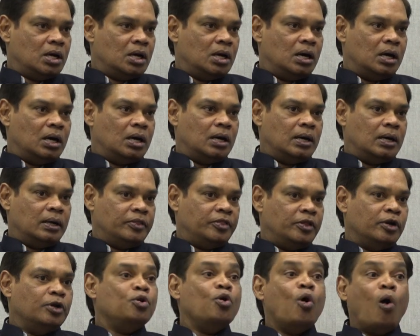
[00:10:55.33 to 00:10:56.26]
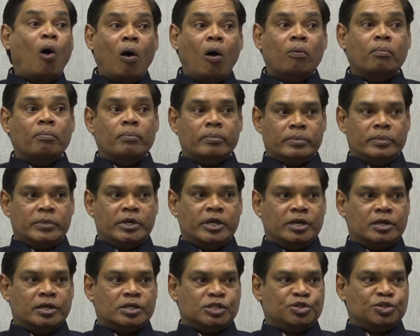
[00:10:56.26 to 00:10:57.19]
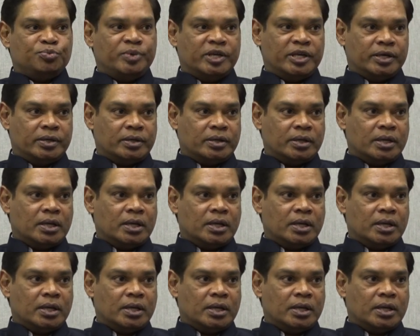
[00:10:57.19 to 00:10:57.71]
the norm in Kashmir.